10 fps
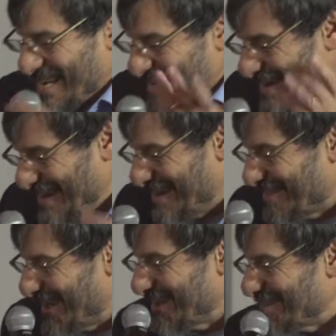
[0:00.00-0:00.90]
and he, he
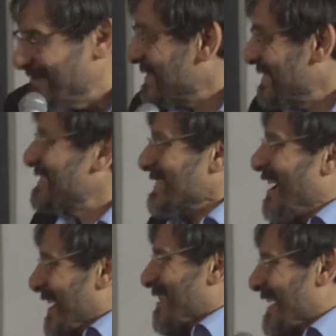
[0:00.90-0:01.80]
thanked.
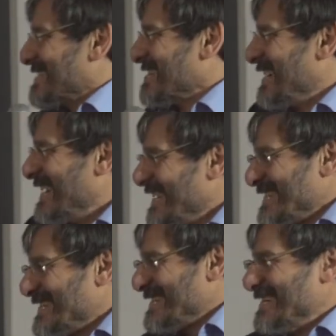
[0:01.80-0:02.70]
Yeah, that's right.
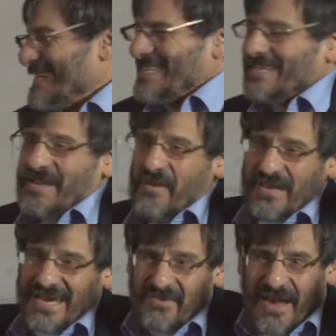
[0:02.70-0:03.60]

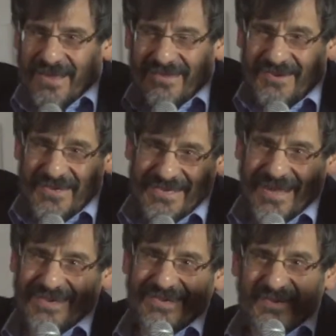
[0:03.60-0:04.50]
but anyway, that's got
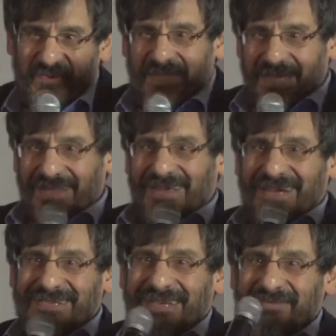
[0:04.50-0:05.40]
nothing to do with
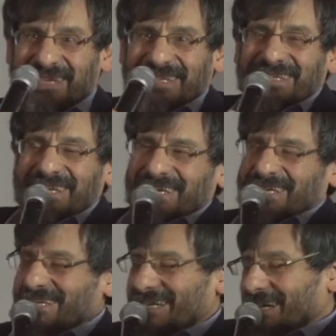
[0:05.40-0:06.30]
anything else I'm going to
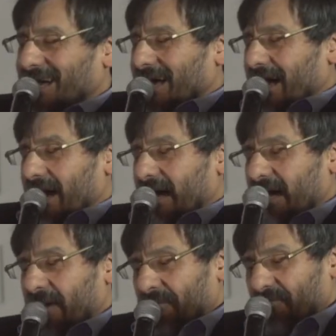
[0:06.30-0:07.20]
say.
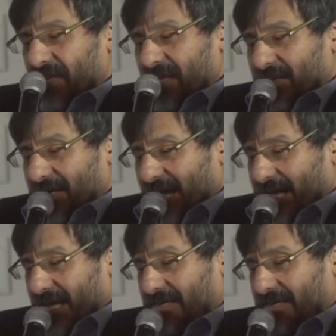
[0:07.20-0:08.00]
Um, look,